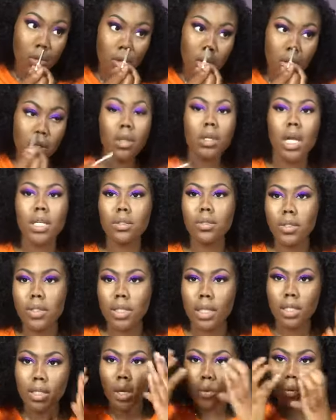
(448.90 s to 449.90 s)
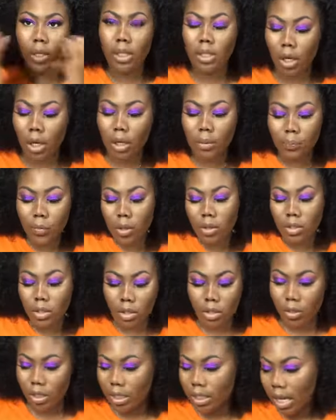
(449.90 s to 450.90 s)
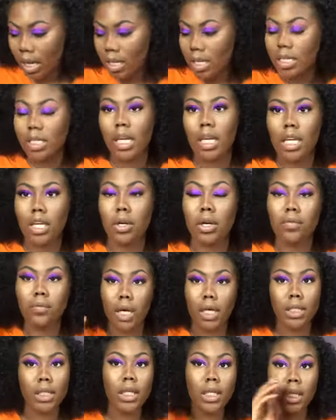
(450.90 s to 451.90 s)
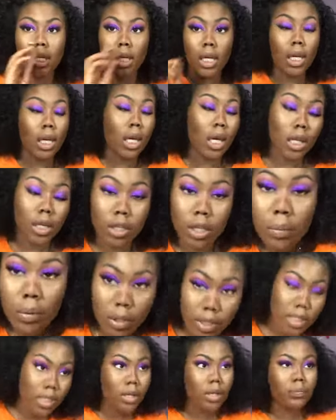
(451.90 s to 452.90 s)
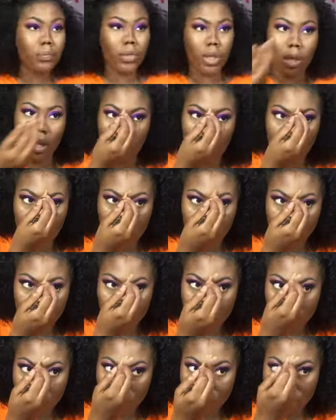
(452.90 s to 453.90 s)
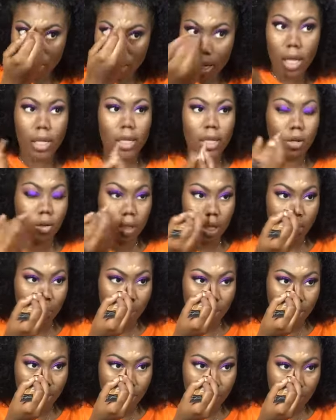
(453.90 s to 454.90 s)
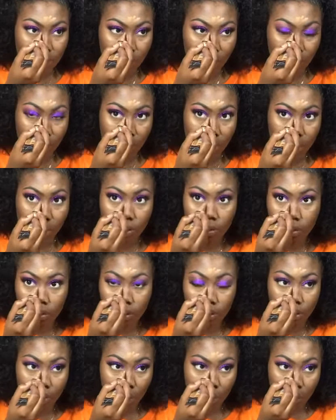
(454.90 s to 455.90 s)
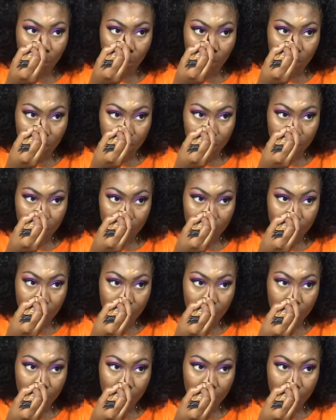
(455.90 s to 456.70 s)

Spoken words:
Here I am telling you that I took a small angled brush to contour out my nose. Then I took that same concealer we used earlier to clean it up for that sharp look.